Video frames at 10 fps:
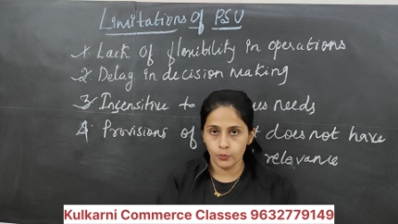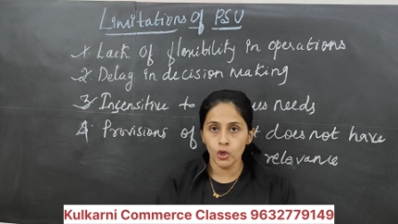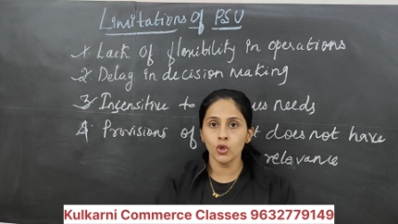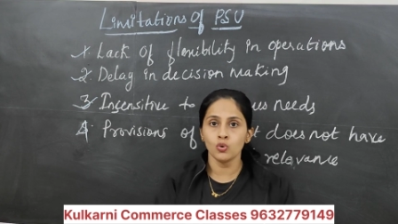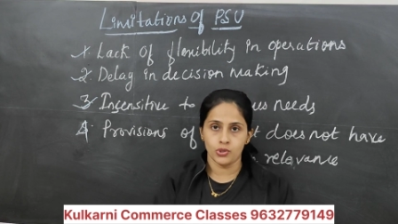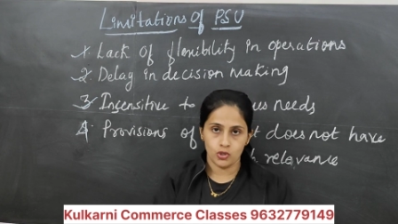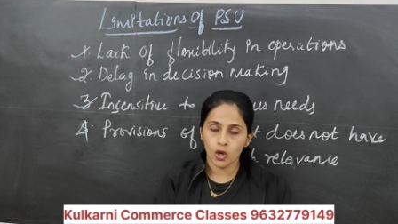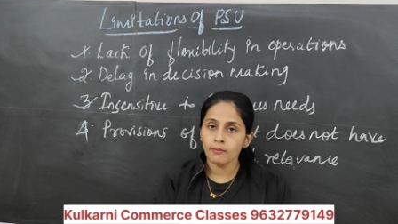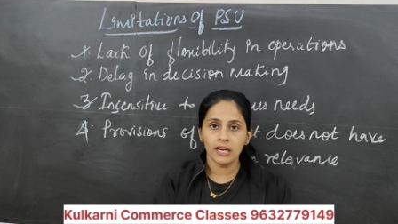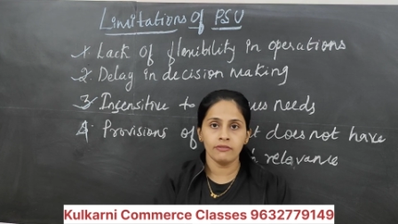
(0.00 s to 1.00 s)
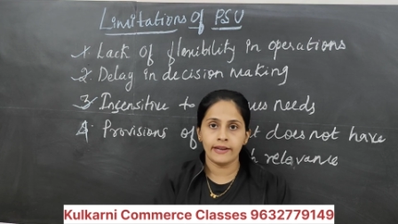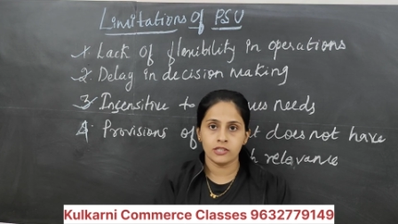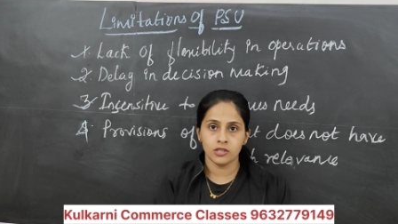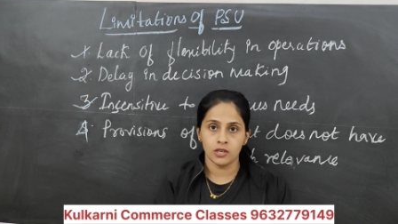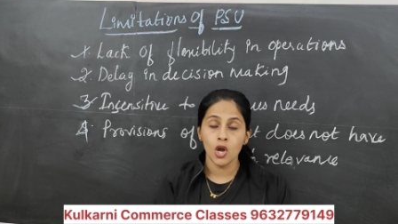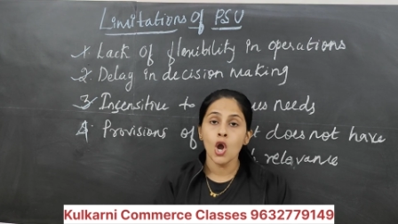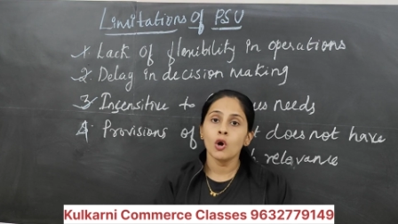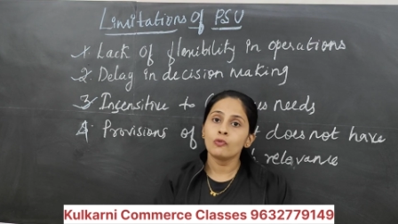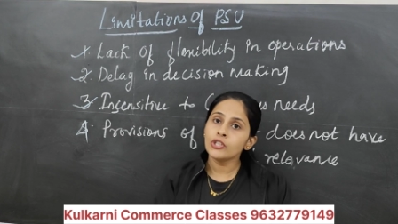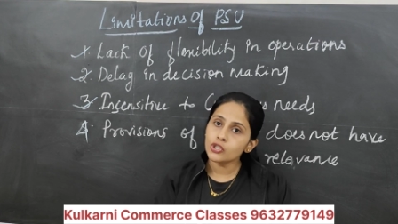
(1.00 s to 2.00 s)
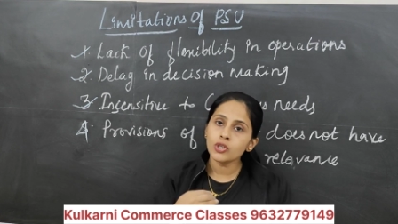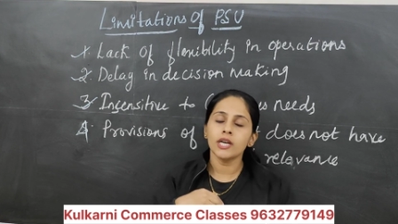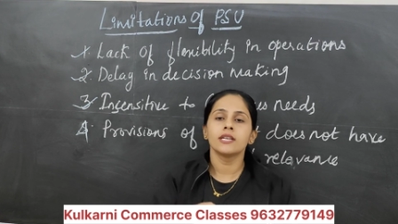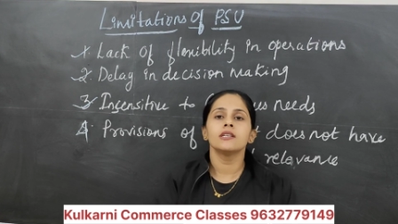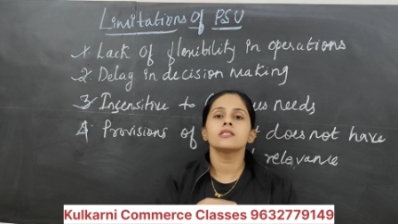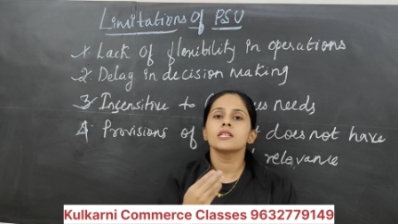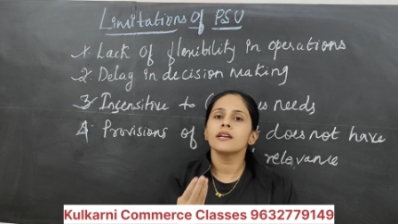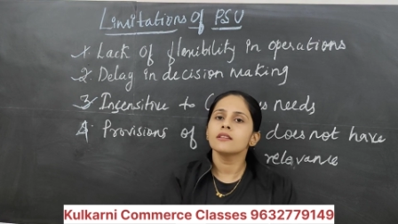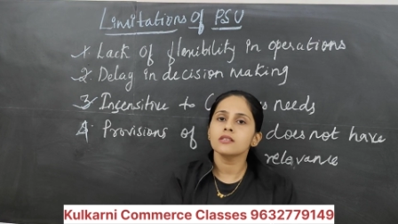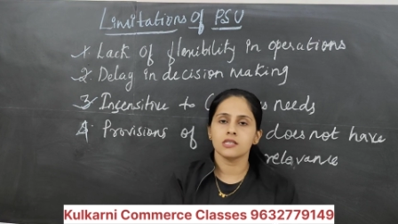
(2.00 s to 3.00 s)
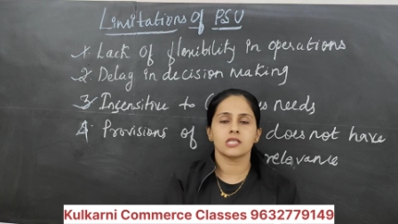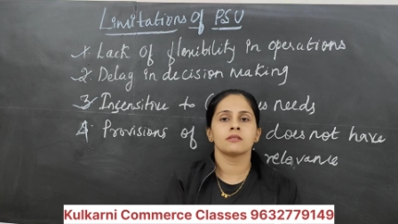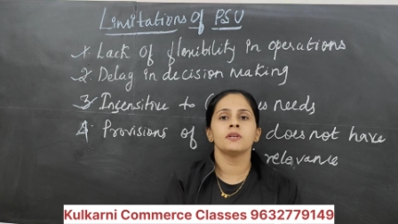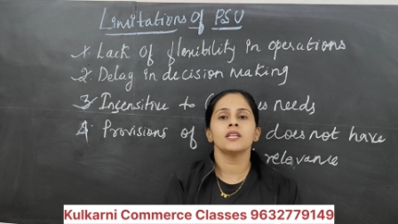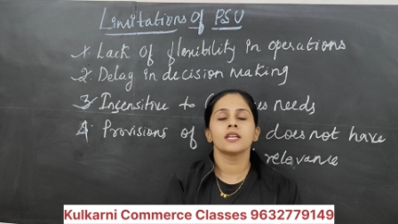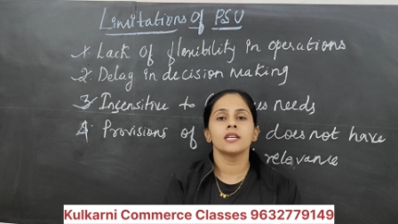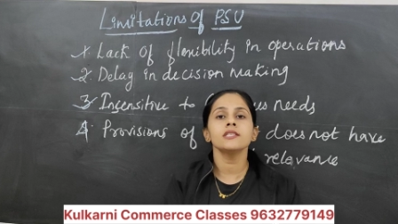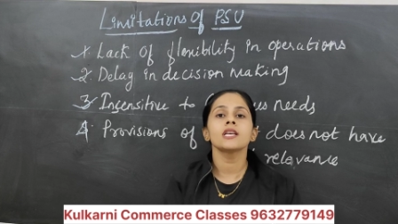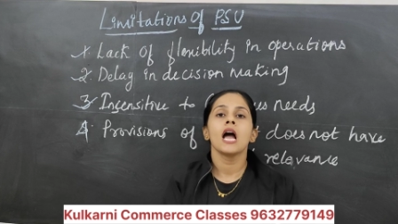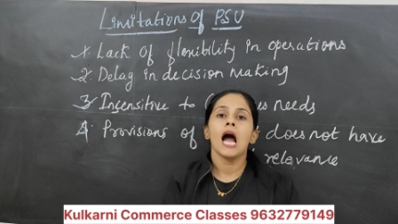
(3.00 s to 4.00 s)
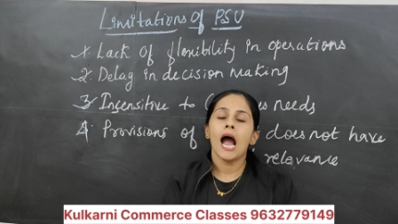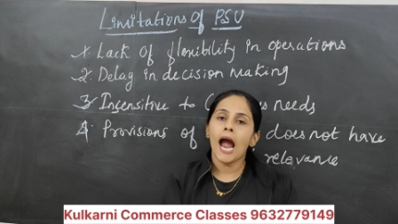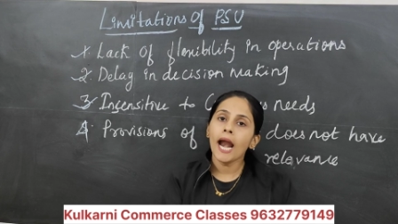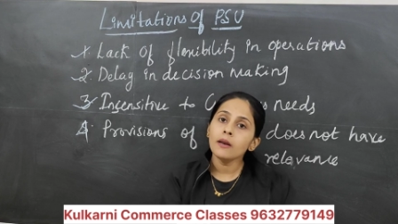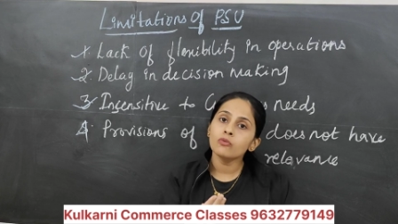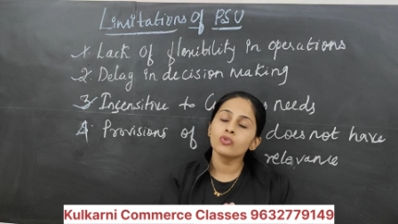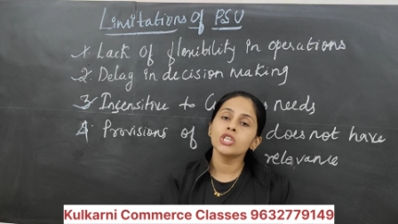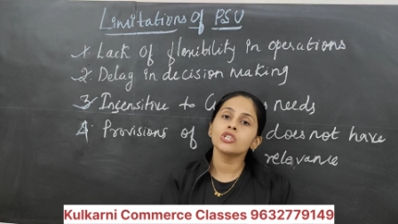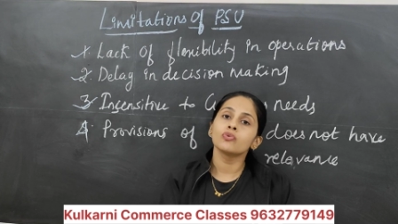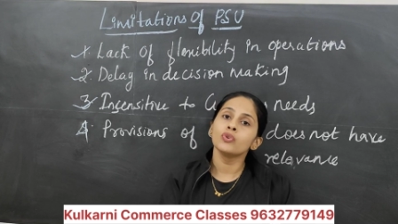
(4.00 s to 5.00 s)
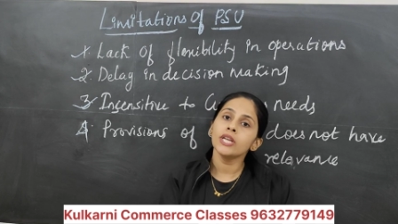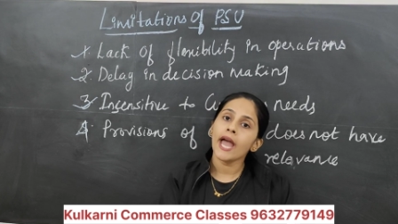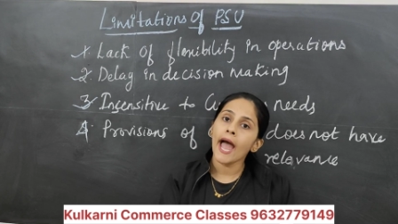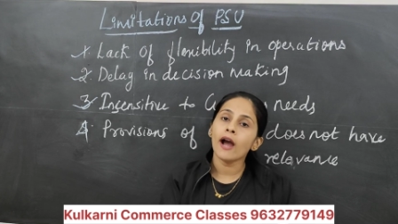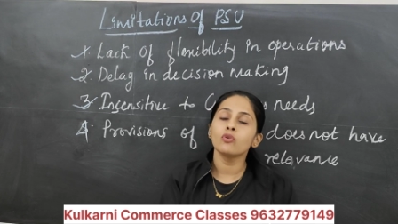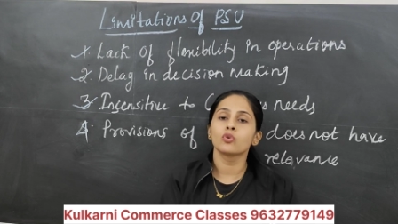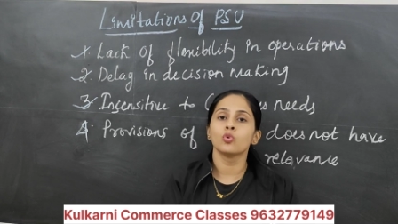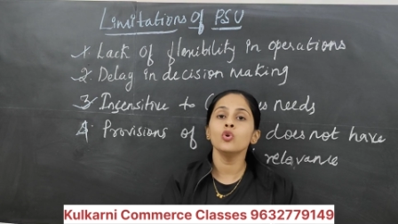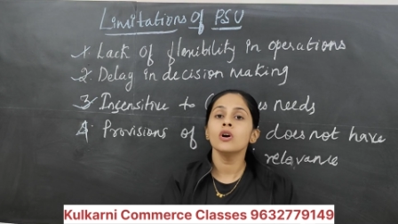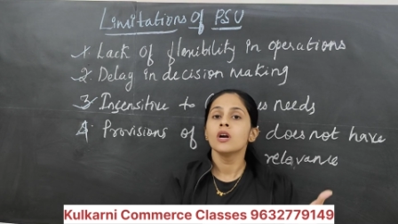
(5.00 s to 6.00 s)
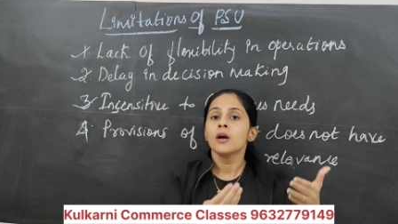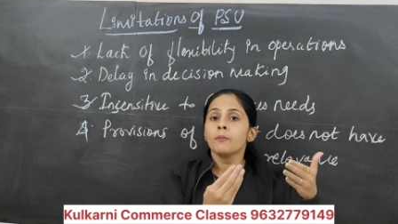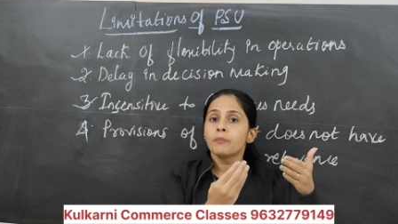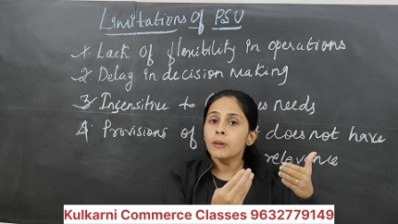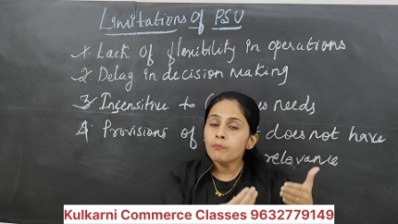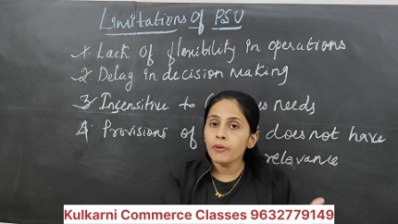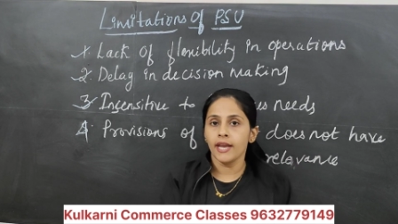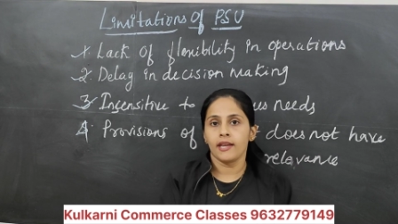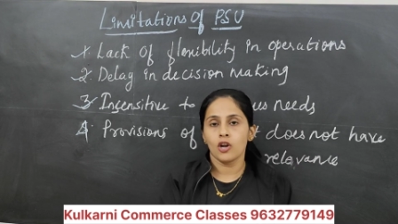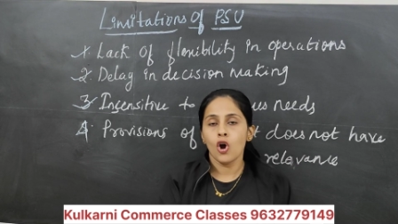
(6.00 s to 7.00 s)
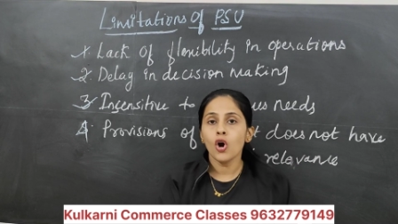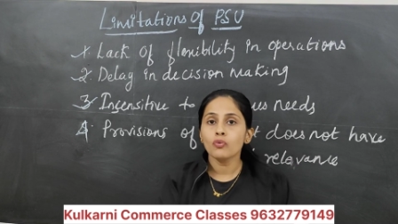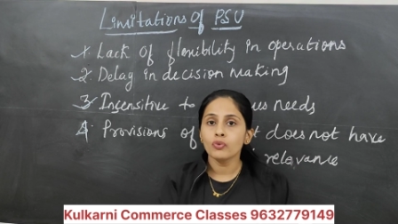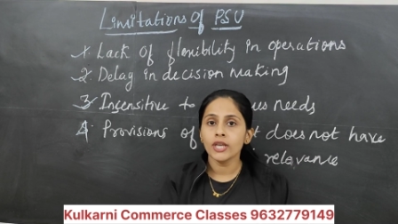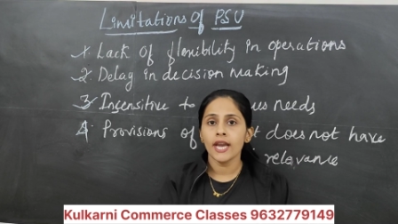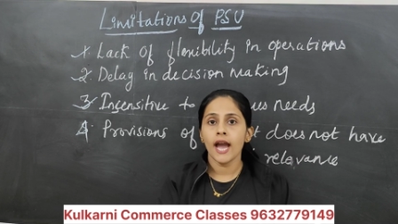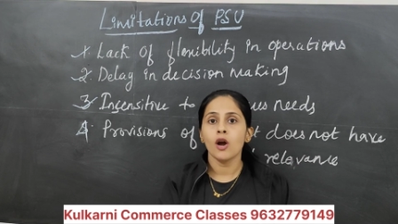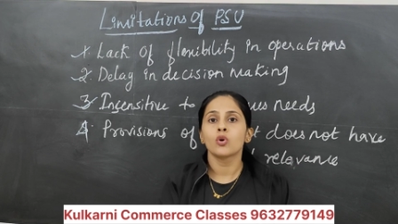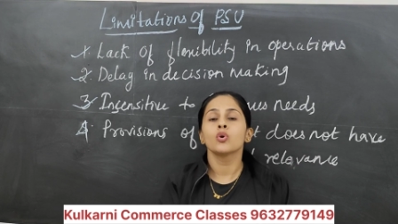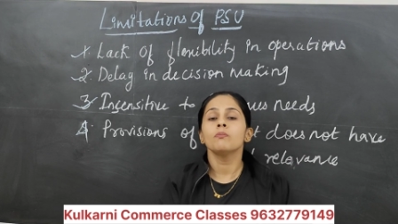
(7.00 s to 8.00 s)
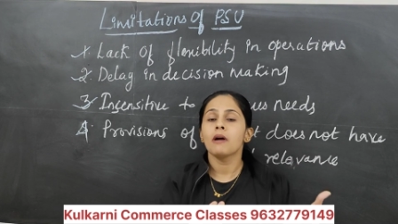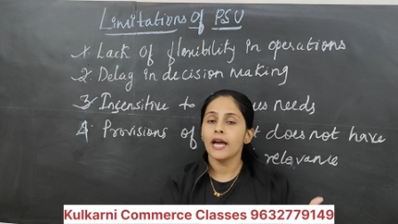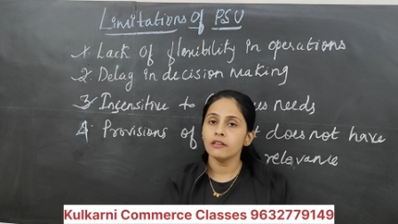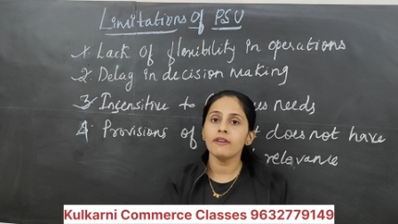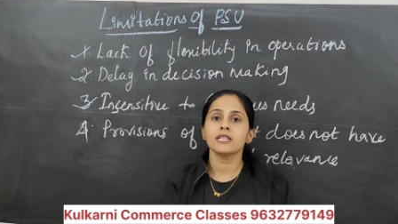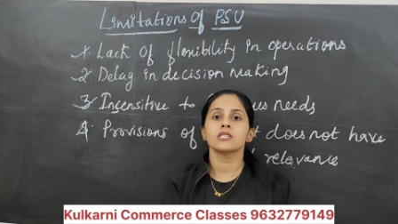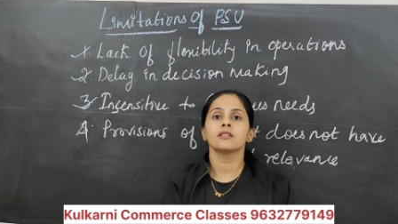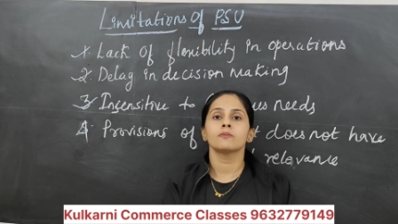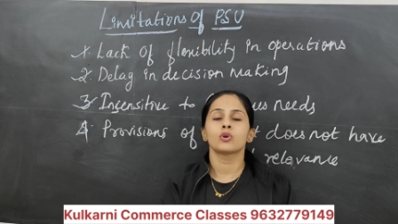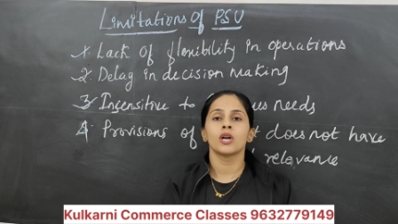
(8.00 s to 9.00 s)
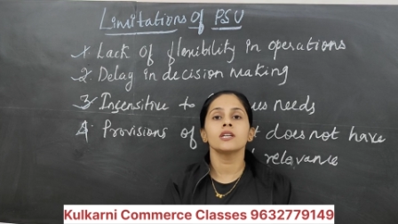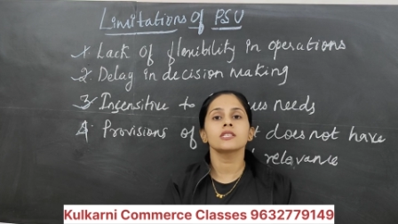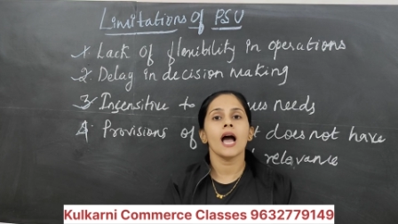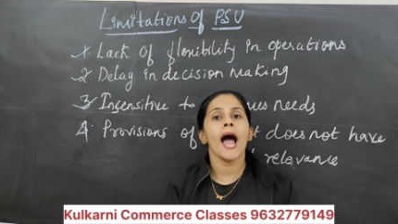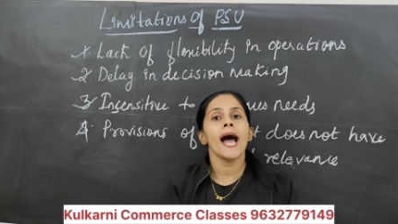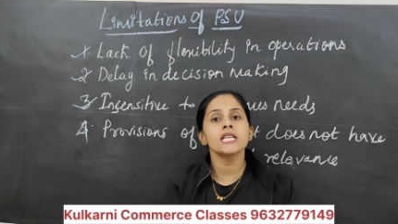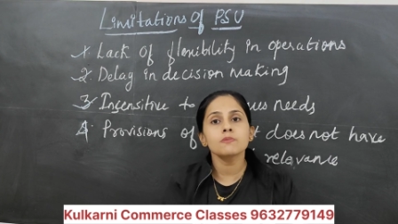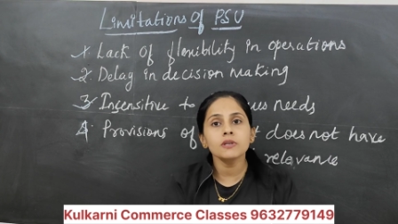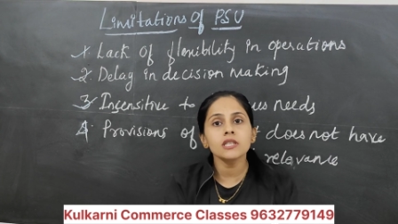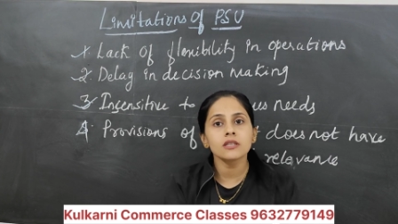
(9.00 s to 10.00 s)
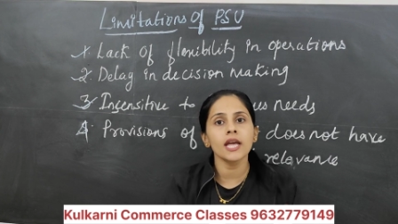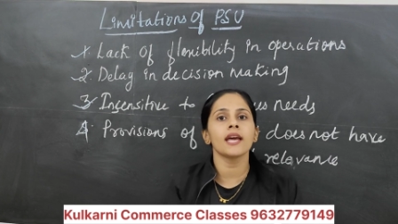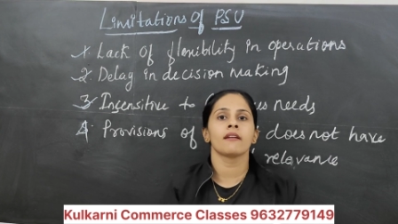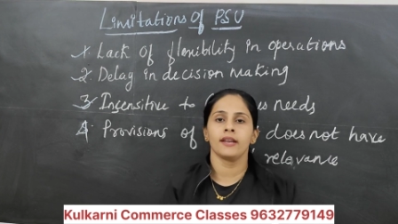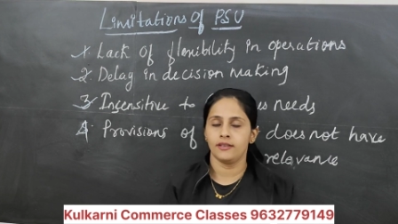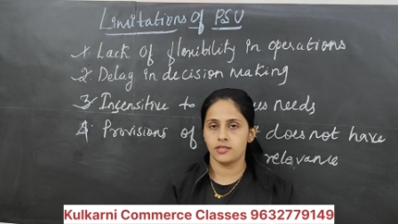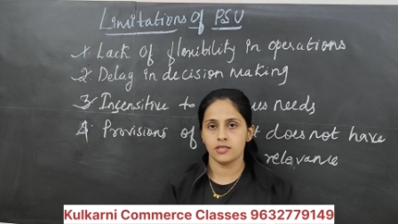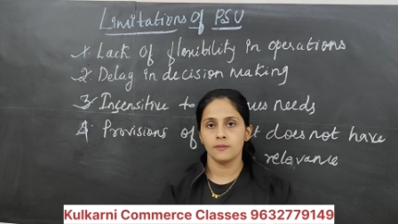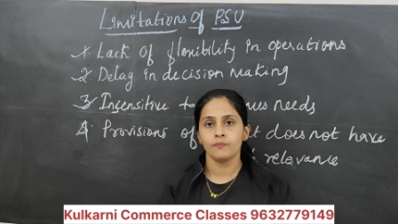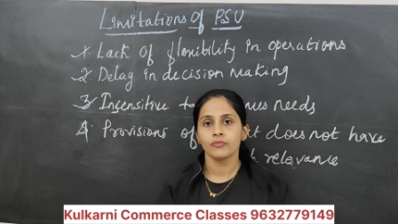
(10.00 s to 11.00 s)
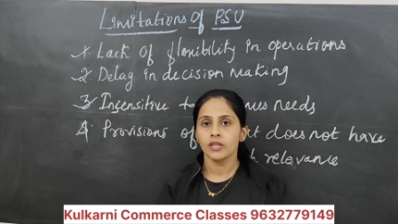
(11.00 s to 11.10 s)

produced or manufactured. We should understand the customer needs, and we have to prepare or we have to manufacture the products as per their needs.